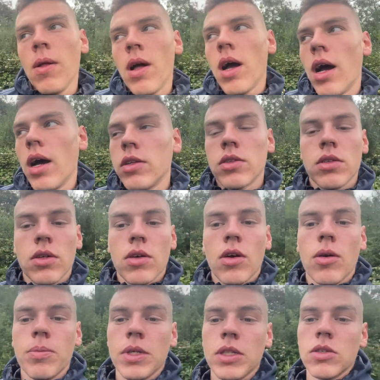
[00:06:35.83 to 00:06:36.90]
And
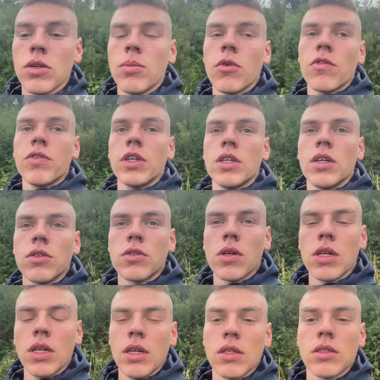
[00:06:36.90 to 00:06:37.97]
I'll be doing more videos
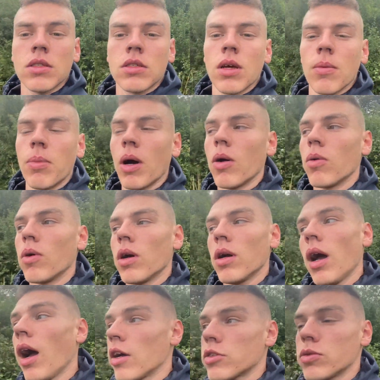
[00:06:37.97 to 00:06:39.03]
like this about
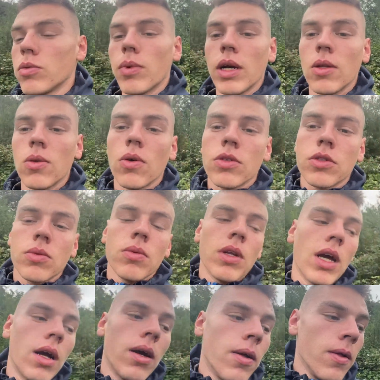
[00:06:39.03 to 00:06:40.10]
actual weight loss and all
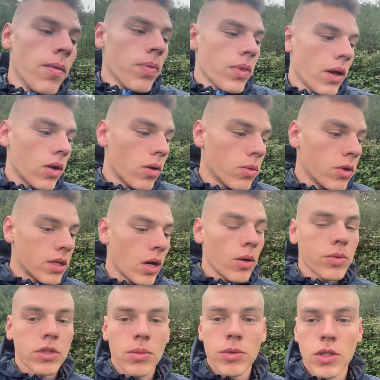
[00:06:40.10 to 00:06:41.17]
that. And I would
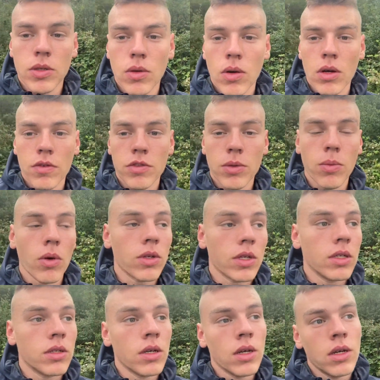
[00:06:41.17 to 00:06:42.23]
help some of you lot if you
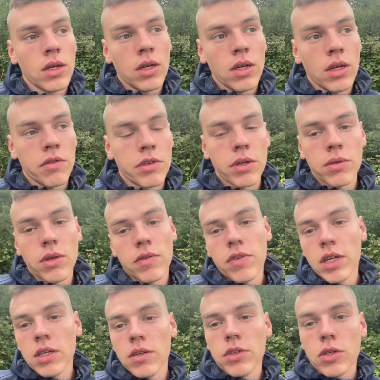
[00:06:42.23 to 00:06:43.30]
wanted. If you, if
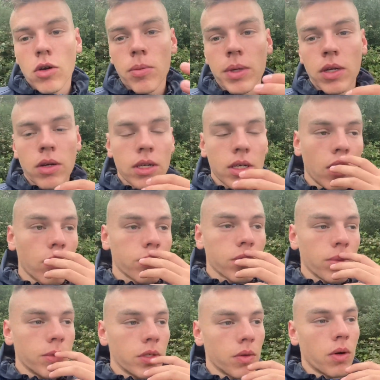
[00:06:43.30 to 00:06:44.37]
any of you comment, I could help
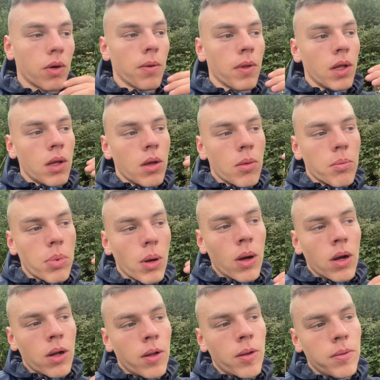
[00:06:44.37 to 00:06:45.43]
some of you lot. But